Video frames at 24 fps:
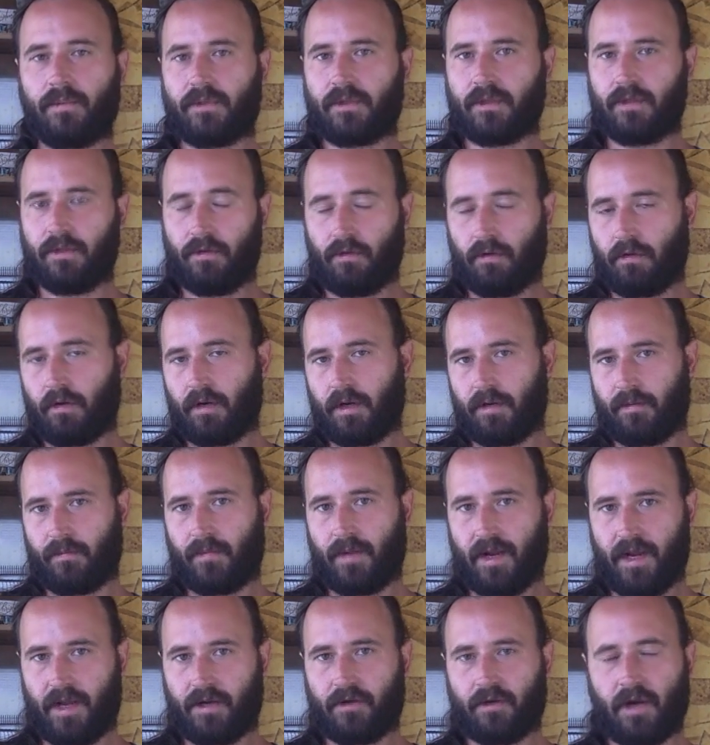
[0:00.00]
Nora,
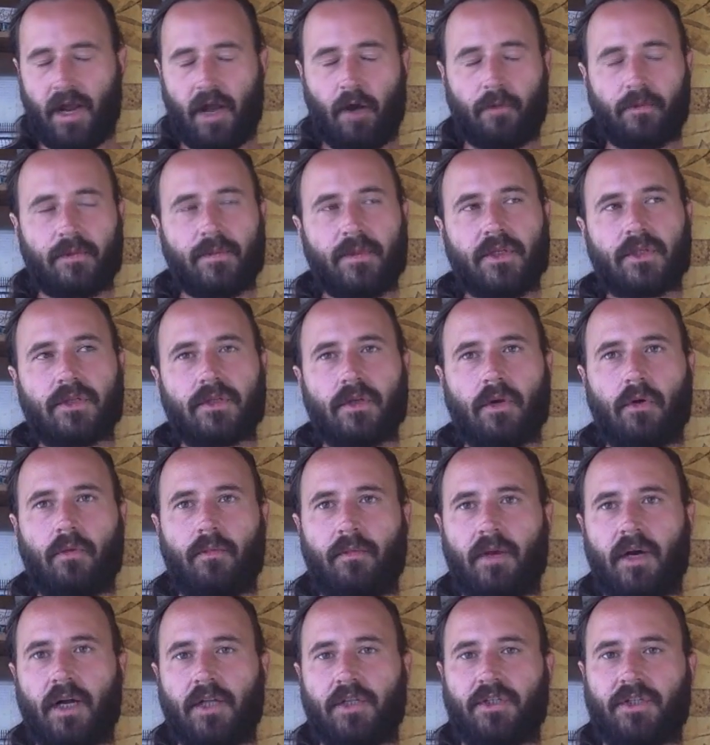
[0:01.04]
my editor, helped me so
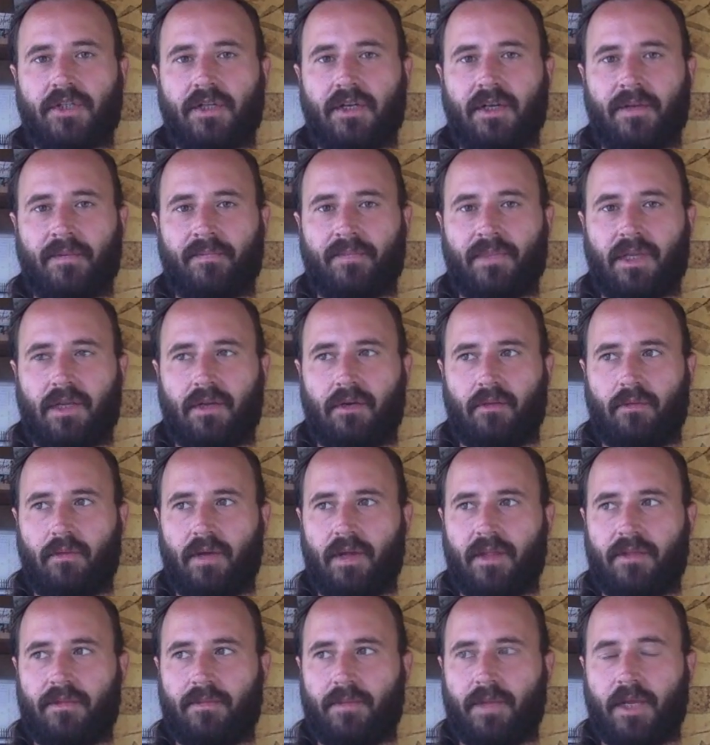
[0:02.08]
much
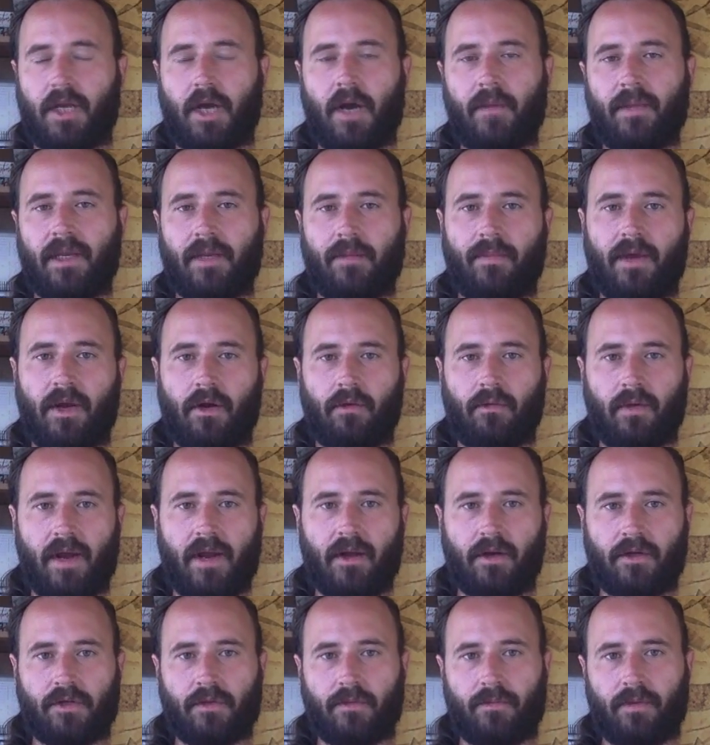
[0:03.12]
with becoming a better
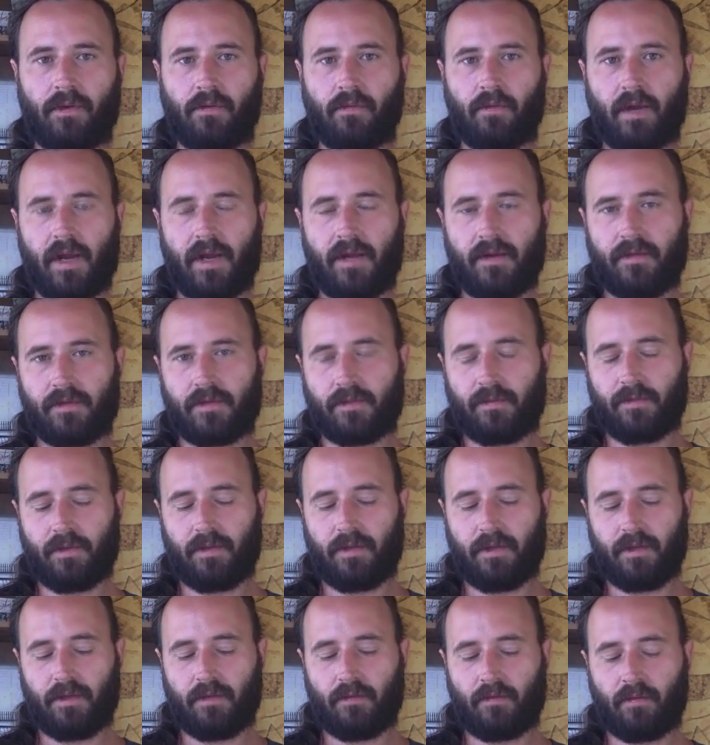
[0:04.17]
writer, to
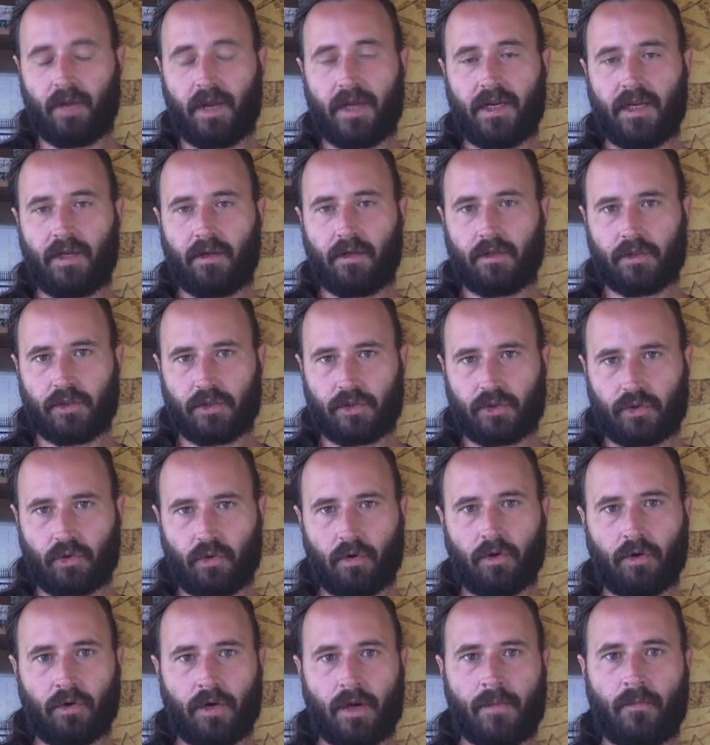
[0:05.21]
be writing
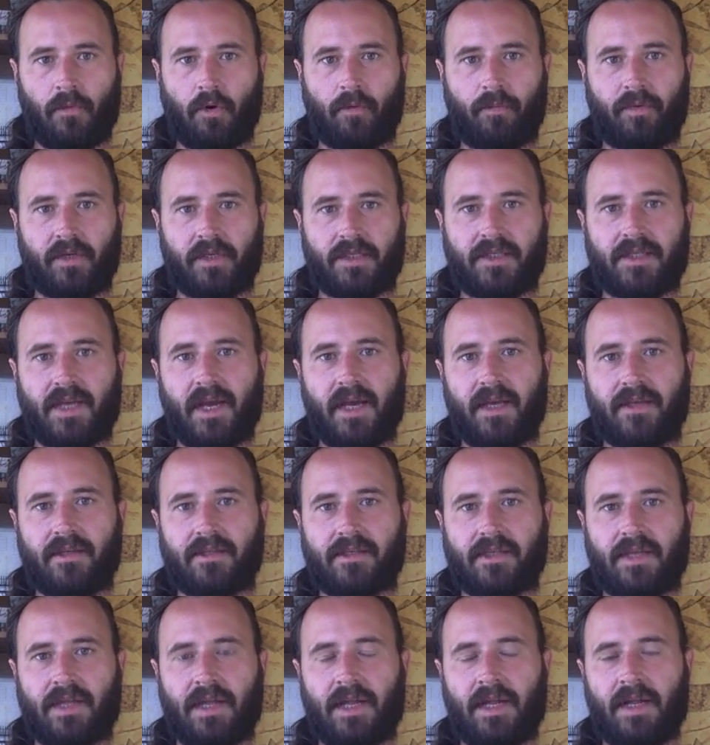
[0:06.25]
shorter and more
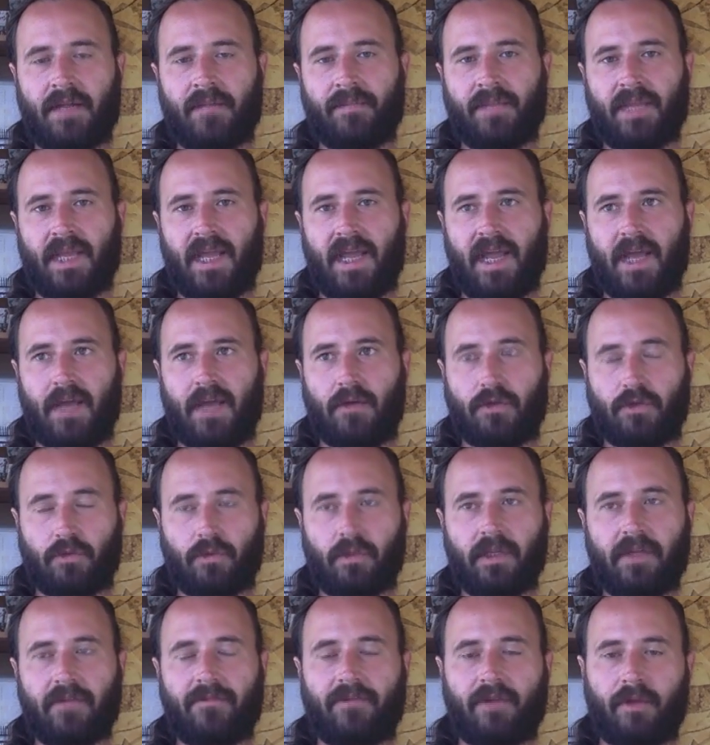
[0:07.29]
precise. And it was a
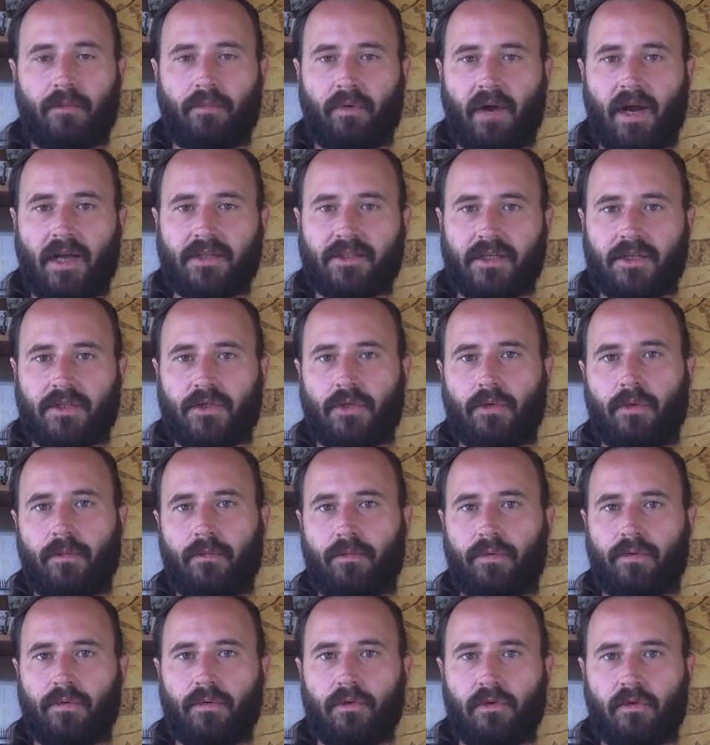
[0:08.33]
really fun process to
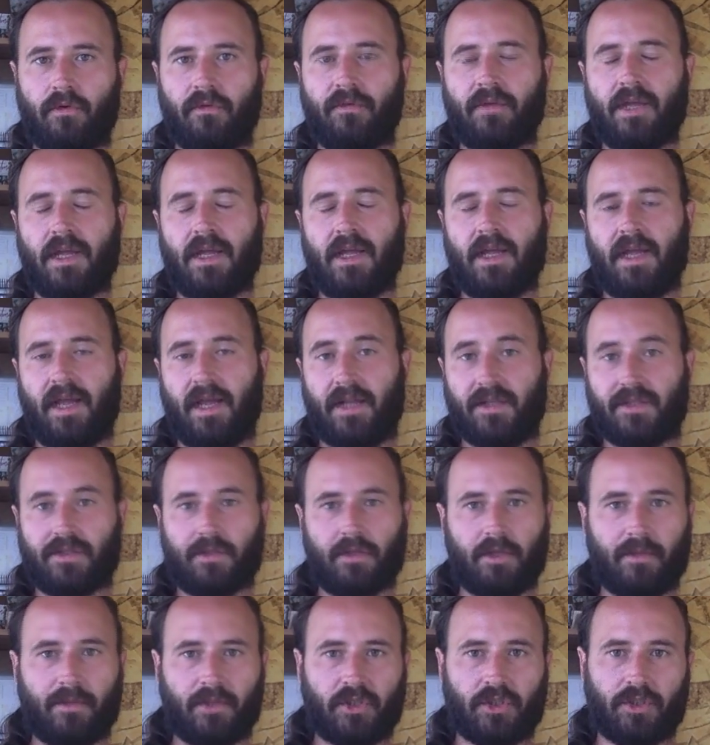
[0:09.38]
improve. And
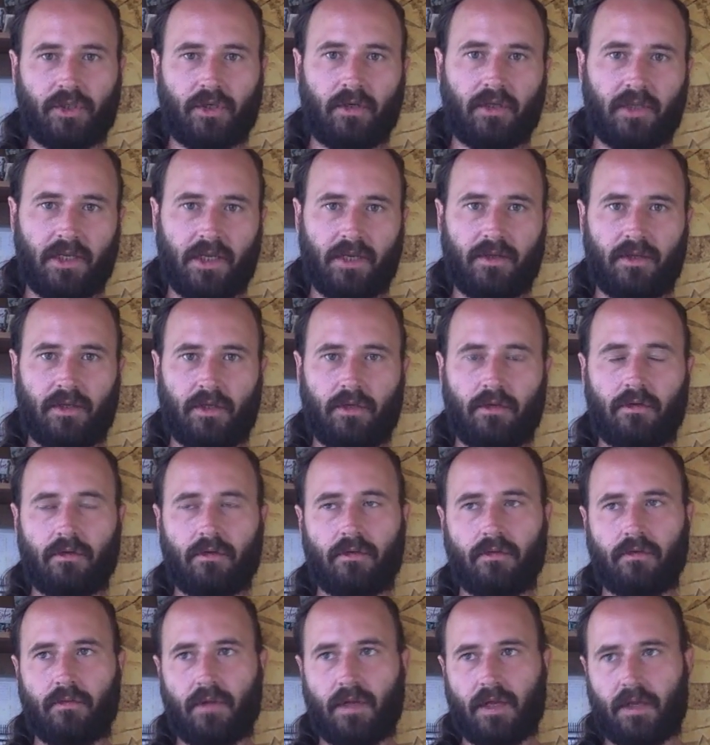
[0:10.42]
slowly but surely,
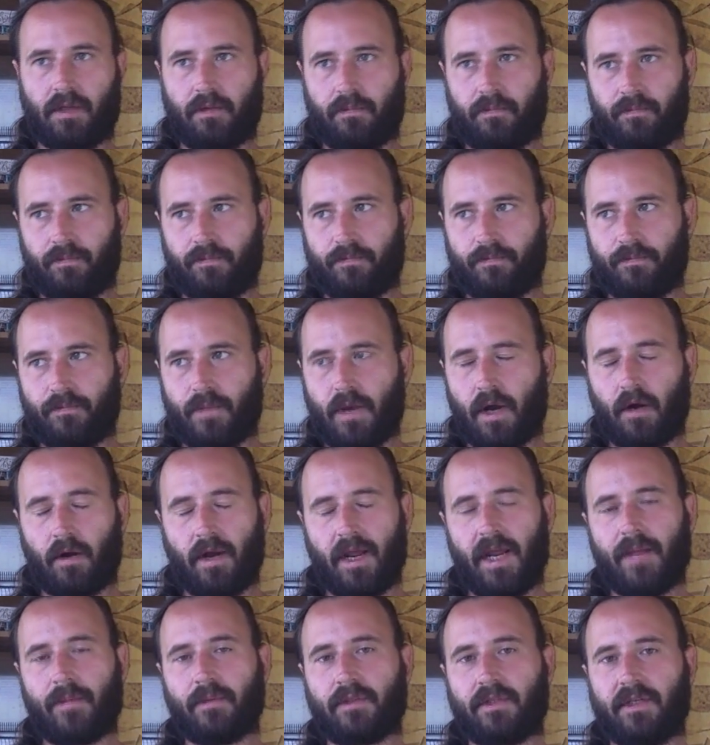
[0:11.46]
you are
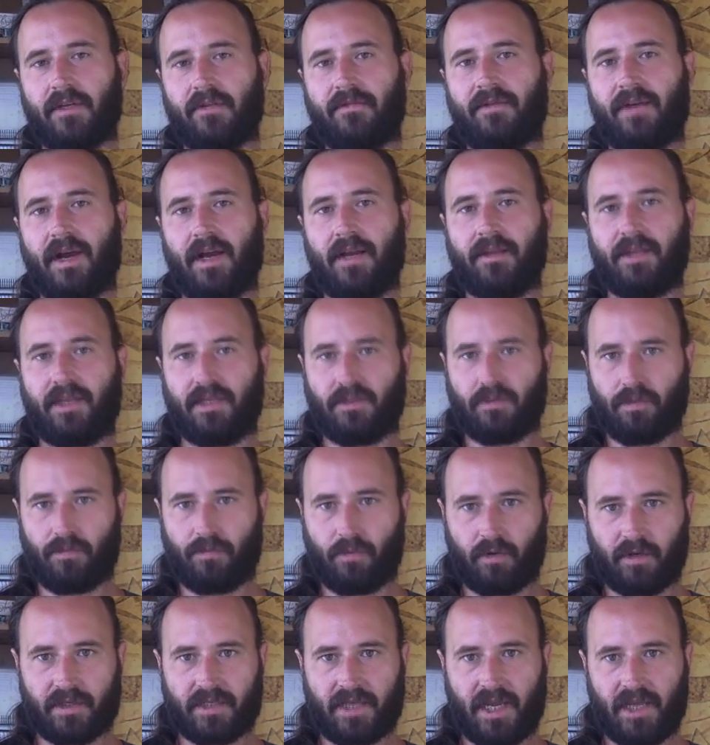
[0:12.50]
able to define things with
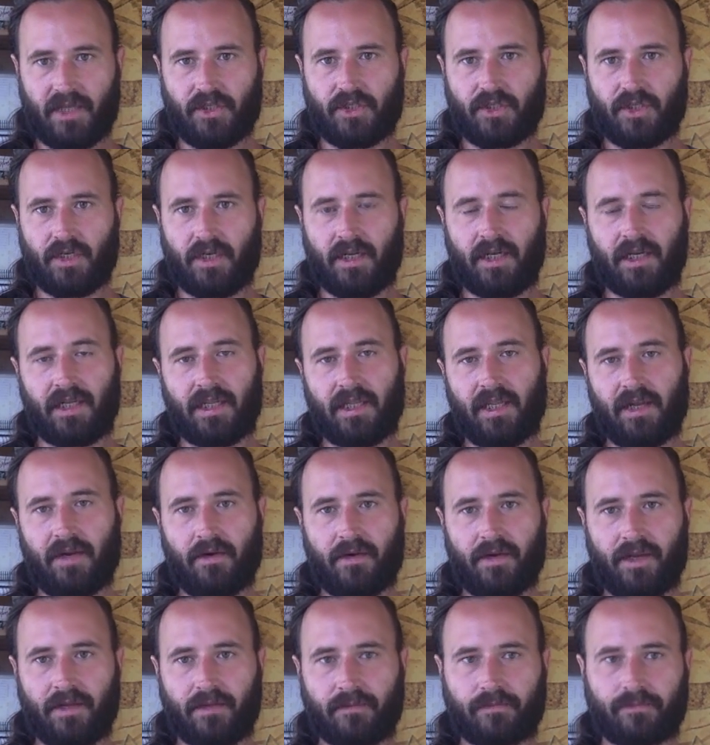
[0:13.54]
more attention and clarity.